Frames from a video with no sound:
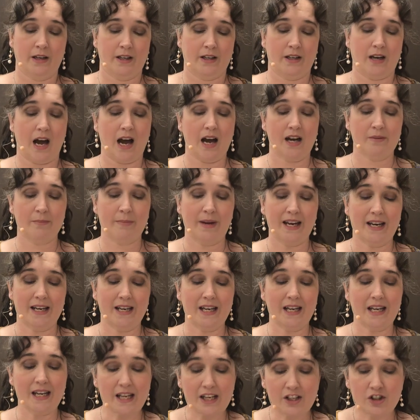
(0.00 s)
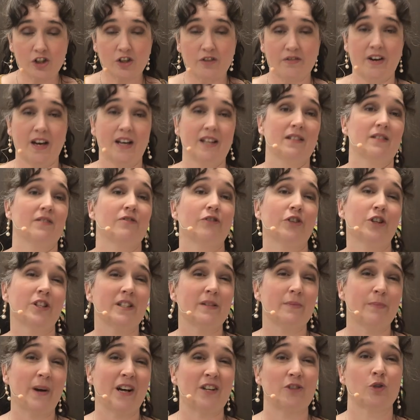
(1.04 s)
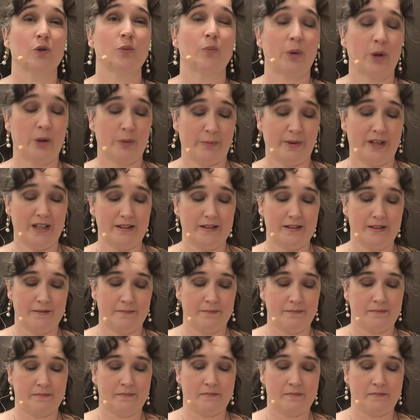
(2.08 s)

God made each of us for a special purpose.